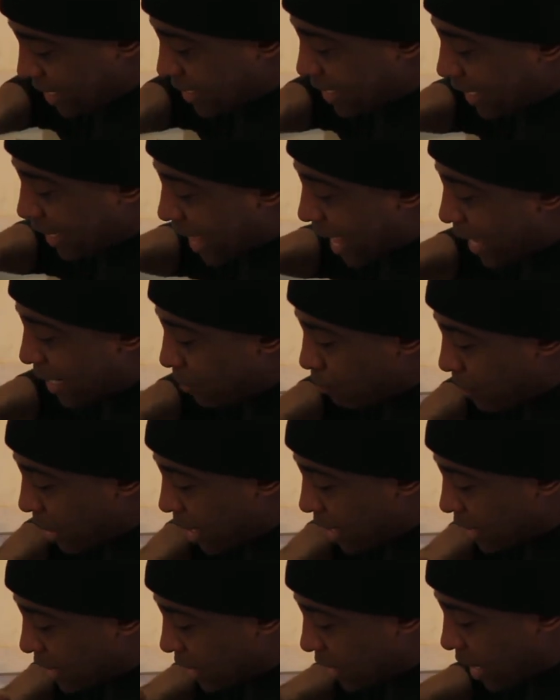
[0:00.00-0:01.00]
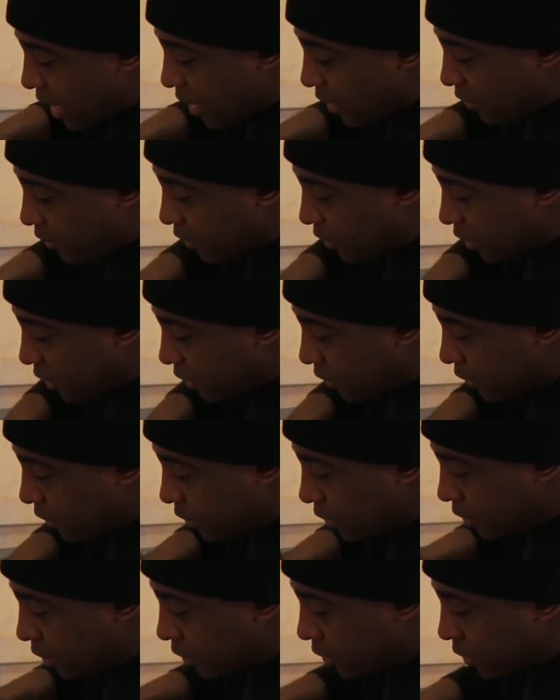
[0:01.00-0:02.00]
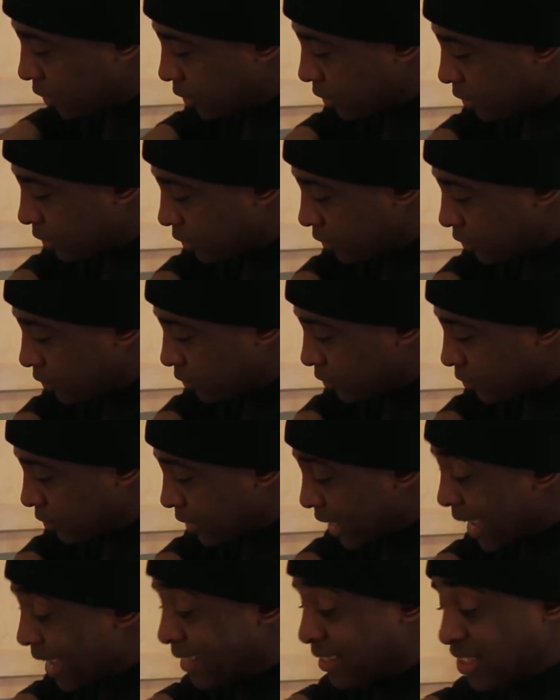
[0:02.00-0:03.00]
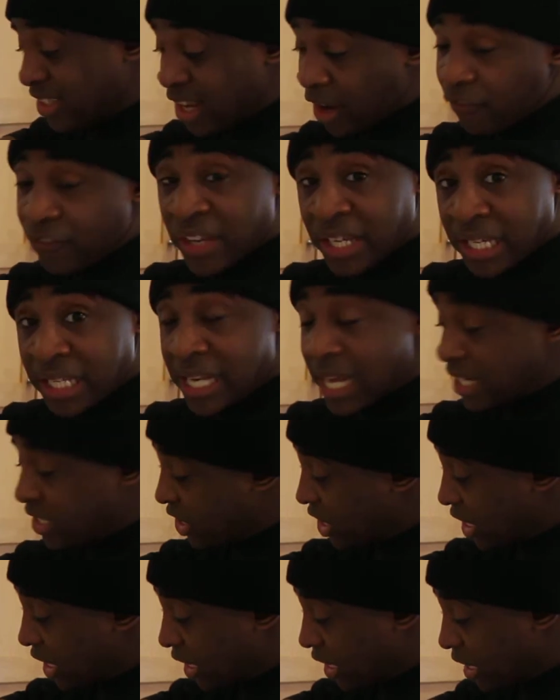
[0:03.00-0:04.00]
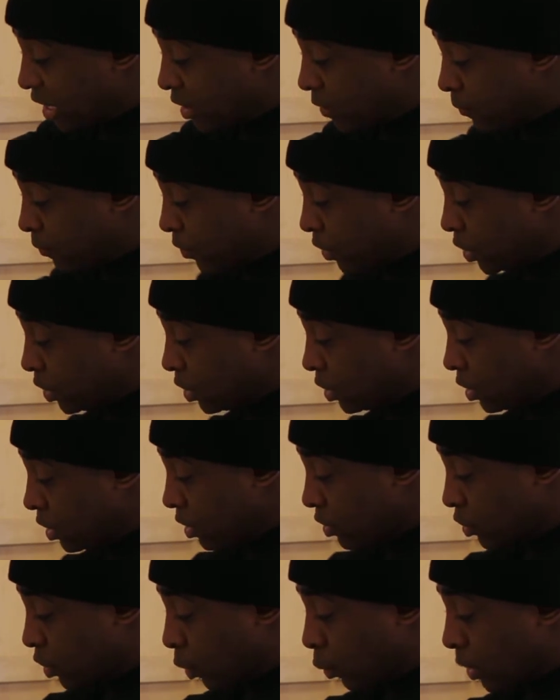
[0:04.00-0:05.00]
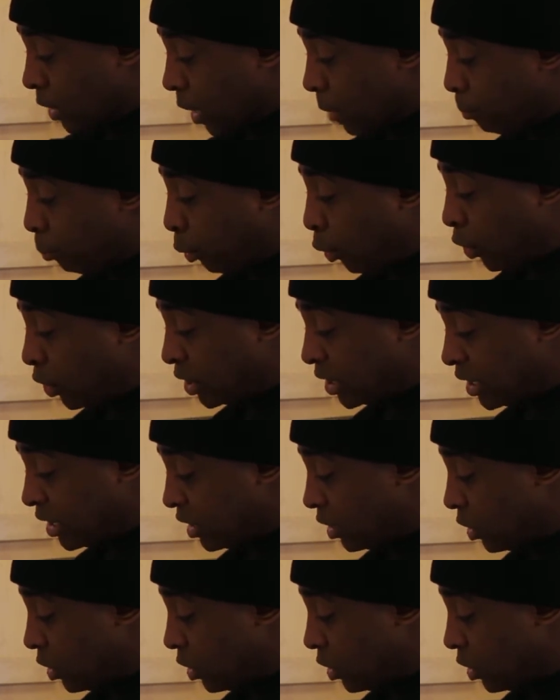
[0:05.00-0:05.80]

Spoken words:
a lot of mess left. I had stuffing in that chicken, so when I boiled it, it